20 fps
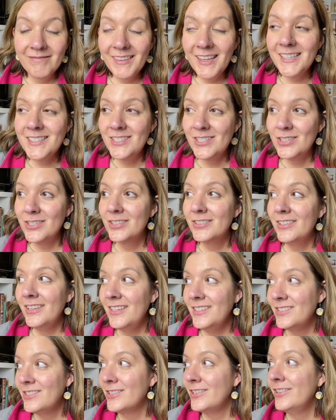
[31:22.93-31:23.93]
That's true.
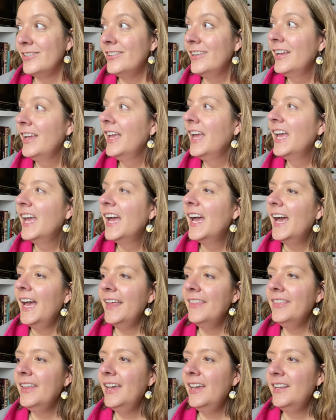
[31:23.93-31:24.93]
That's true.
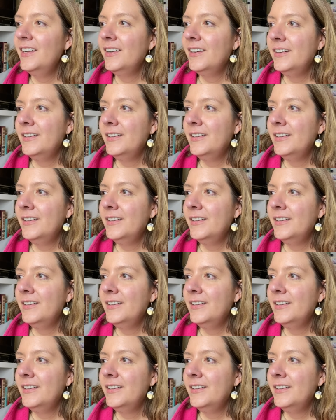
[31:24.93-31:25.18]
And then,